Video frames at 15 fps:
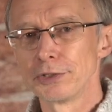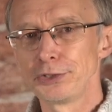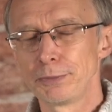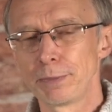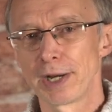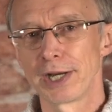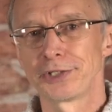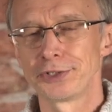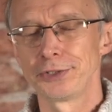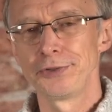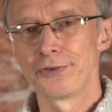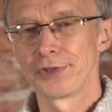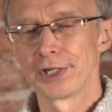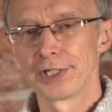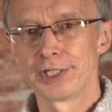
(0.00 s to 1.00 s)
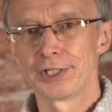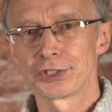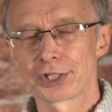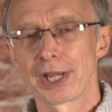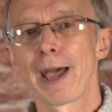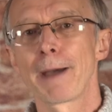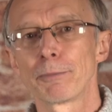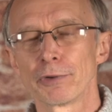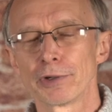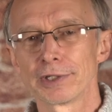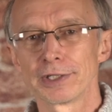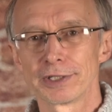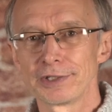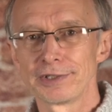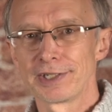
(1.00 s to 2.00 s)
you'd buy a 2/3-inch camera
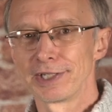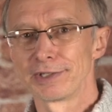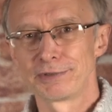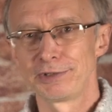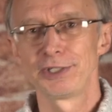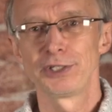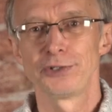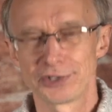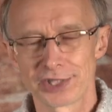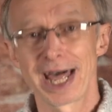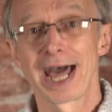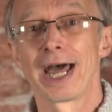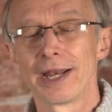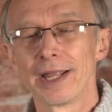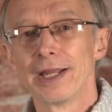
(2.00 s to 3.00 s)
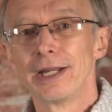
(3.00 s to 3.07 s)
and use that.